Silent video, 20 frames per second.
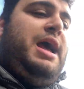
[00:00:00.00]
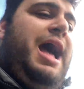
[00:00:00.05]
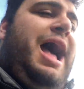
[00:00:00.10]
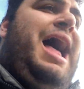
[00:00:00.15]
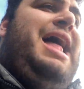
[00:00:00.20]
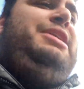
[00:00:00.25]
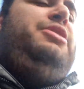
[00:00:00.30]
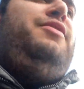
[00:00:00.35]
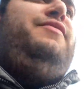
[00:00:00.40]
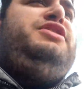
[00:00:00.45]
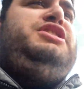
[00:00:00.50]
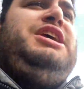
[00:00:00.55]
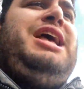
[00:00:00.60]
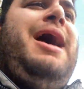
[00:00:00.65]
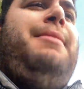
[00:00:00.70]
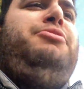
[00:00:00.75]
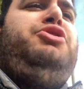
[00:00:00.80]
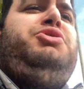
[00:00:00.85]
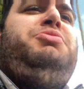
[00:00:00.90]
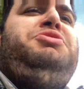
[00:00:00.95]
And obviously,
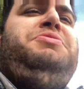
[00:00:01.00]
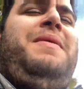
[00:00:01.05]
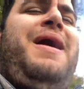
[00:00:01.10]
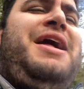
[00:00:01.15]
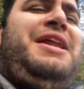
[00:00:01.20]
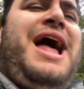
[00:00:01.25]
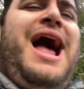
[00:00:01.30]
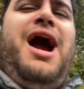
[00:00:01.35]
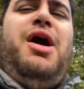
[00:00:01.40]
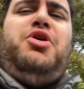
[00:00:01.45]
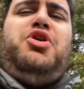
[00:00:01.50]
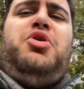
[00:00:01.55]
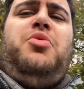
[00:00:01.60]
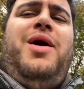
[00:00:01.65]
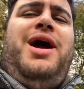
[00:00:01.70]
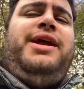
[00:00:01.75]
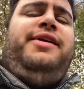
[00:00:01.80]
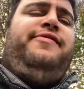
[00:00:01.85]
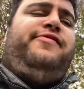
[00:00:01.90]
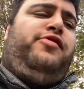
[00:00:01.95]
Amersham's about an hour
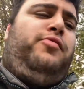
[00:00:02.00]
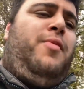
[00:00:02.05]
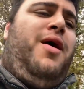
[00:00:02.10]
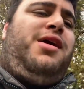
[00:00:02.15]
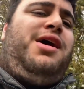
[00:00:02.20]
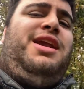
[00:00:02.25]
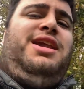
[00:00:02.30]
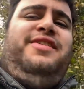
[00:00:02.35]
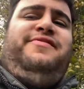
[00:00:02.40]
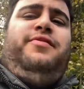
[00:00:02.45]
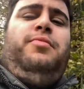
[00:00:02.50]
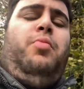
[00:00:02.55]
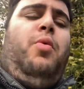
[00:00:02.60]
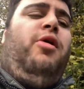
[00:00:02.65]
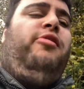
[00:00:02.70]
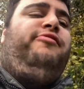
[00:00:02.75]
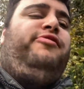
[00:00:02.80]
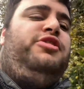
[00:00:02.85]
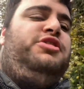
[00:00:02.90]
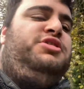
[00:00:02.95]
away from where I live in
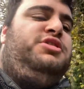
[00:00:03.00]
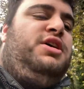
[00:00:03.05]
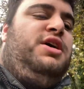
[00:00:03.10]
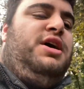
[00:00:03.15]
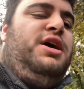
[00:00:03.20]
Watford.